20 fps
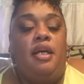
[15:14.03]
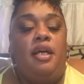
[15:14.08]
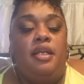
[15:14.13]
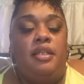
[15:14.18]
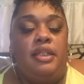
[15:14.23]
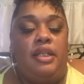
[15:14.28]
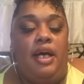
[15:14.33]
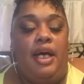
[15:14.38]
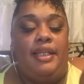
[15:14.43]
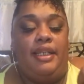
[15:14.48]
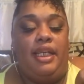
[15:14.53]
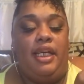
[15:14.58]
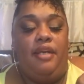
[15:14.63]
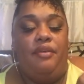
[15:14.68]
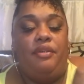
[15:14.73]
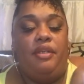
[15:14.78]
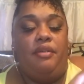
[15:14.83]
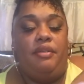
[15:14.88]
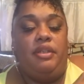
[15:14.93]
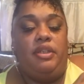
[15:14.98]
So I had to get it
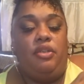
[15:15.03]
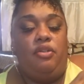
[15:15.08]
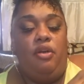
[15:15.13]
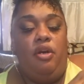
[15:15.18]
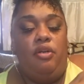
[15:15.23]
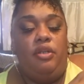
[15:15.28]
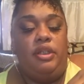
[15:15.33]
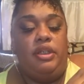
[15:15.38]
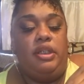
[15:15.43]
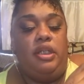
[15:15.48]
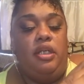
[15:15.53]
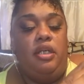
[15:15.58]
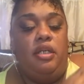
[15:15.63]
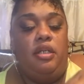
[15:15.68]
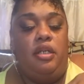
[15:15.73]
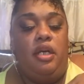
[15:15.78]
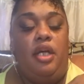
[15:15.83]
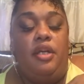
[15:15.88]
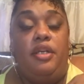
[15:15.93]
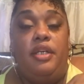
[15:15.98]
when I went to Kroger's.
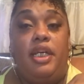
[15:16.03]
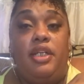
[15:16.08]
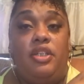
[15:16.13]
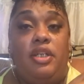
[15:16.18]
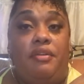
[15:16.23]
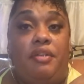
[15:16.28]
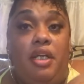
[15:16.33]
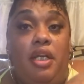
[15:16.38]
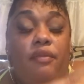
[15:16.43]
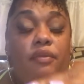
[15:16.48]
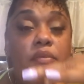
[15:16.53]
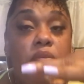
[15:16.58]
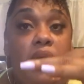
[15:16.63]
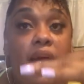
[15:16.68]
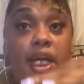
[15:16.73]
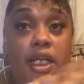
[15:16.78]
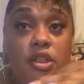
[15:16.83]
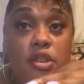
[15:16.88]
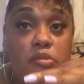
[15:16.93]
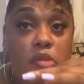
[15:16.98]
Other than that, you had to get it from the
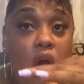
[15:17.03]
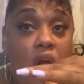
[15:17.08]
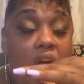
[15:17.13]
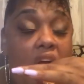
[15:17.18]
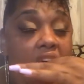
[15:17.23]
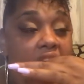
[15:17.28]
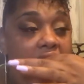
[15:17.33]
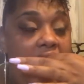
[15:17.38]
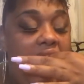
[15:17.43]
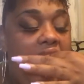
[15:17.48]
Asian market.